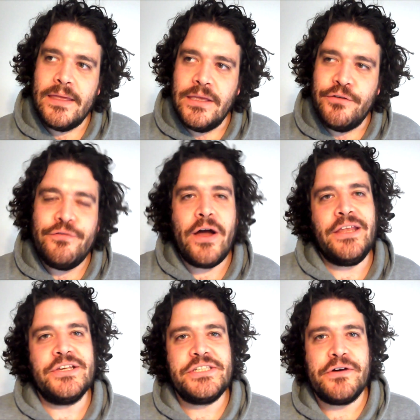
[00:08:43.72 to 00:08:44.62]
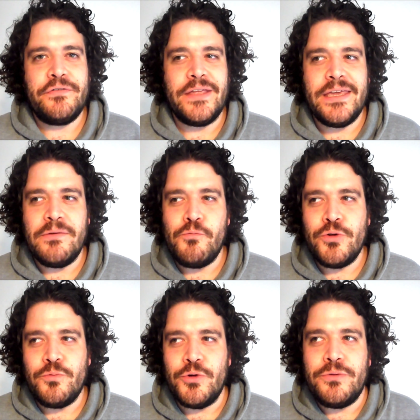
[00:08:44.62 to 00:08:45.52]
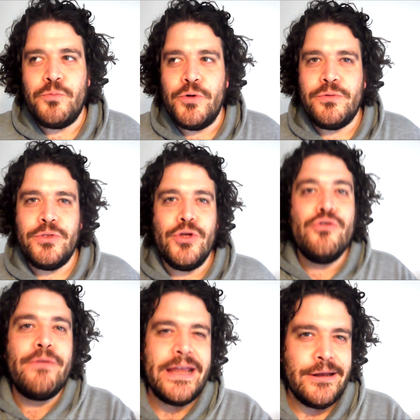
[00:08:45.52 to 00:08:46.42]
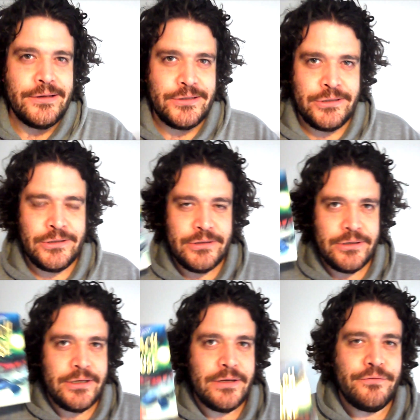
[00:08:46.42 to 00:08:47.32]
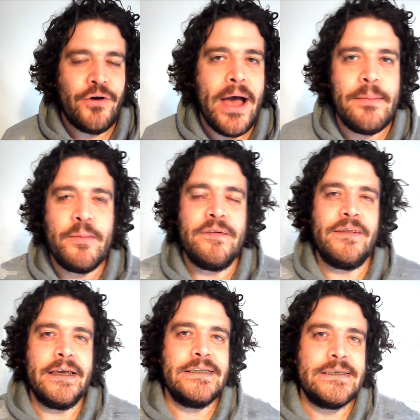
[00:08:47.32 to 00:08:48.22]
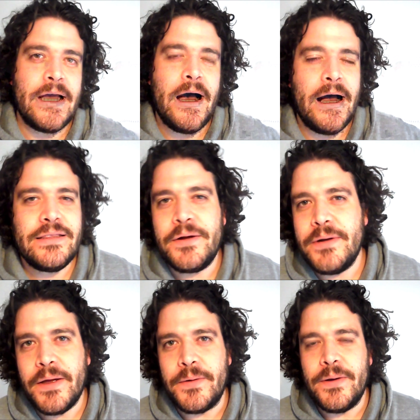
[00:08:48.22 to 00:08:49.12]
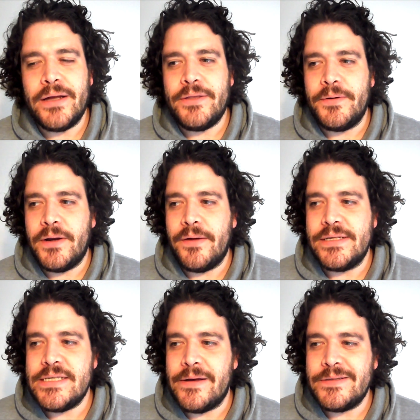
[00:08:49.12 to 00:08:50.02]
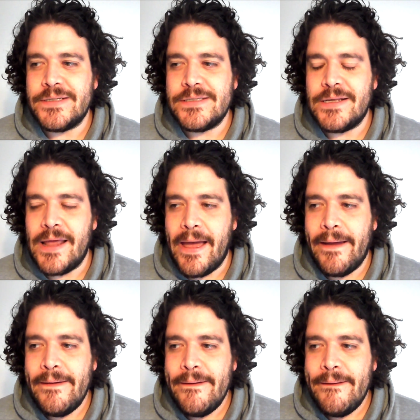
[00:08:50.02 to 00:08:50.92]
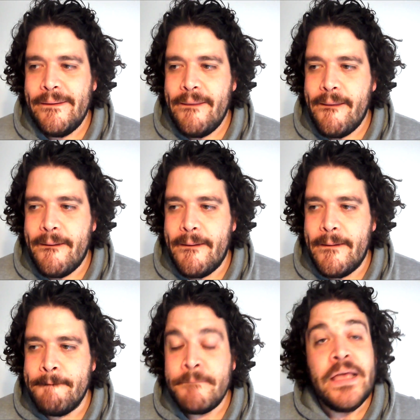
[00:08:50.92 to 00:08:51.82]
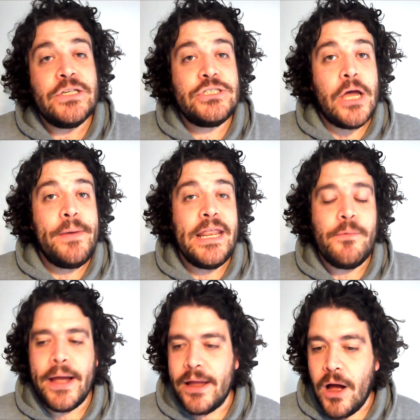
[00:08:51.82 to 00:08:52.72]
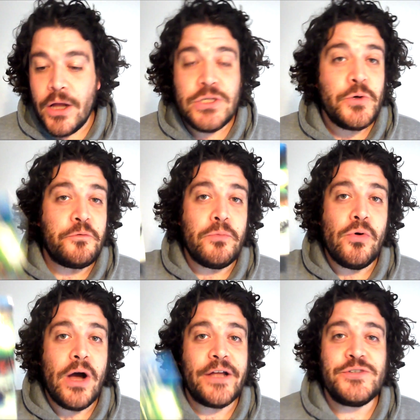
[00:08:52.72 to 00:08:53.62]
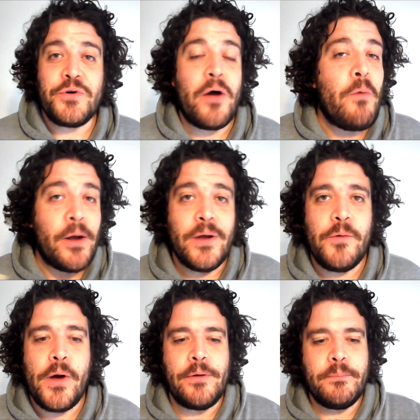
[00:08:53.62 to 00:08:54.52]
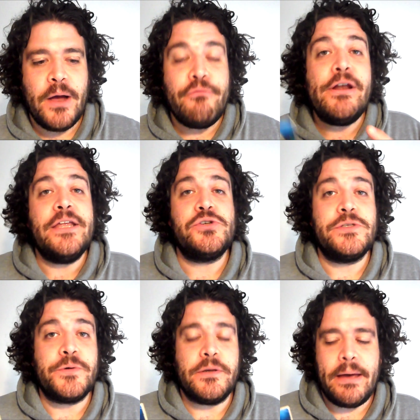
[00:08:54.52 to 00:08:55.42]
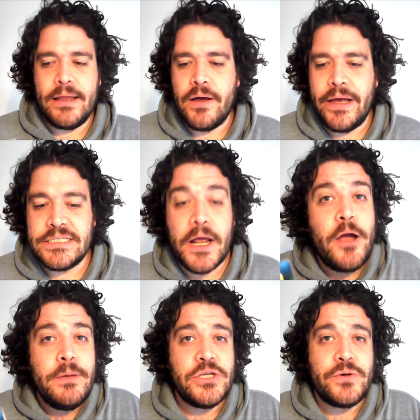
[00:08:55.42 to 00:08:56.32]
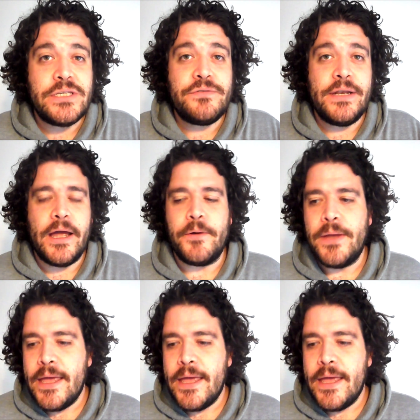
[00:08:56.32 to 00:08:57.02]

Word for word: you find yourself thinking, would, would, would new readers vibe with this? Uh, I don't know. I don't know is the answer to that. Um, so anyway, I could talk more, I could talk, I won't, I won't, but I've really enjoyed talking about it guys, and I hope you enjoyed this video.